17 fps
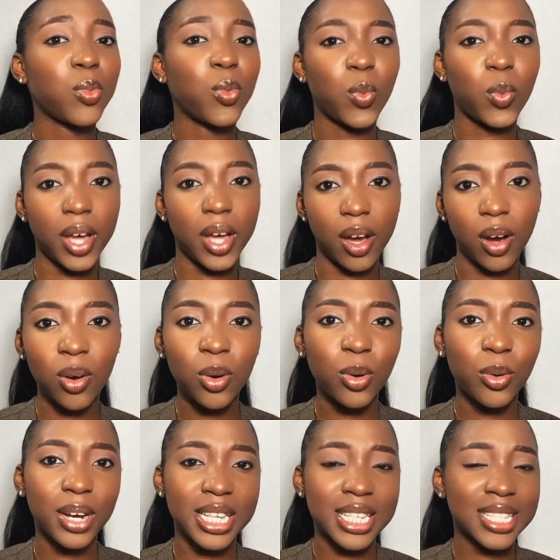well
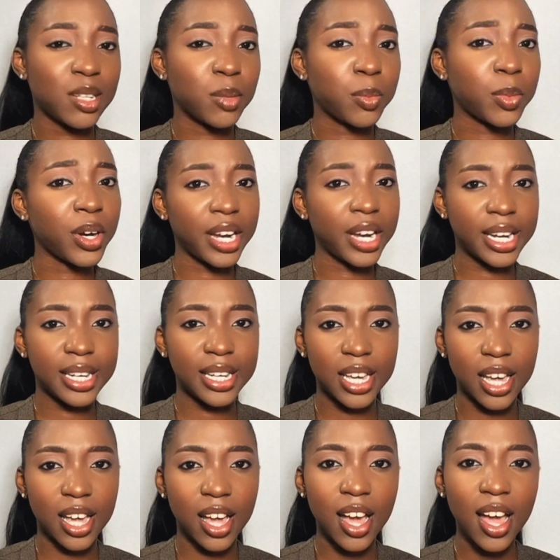or I sleep
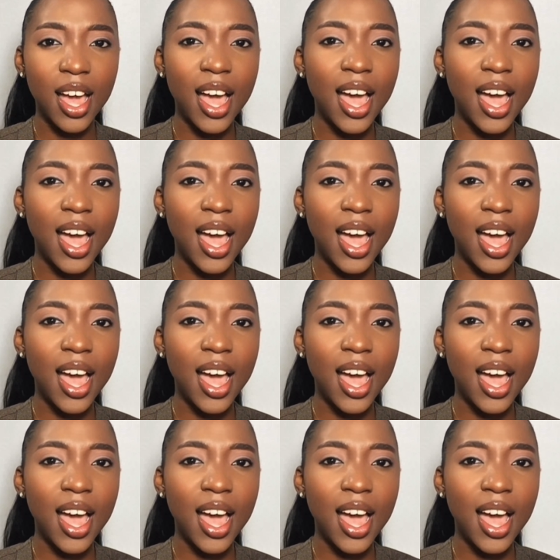earlier,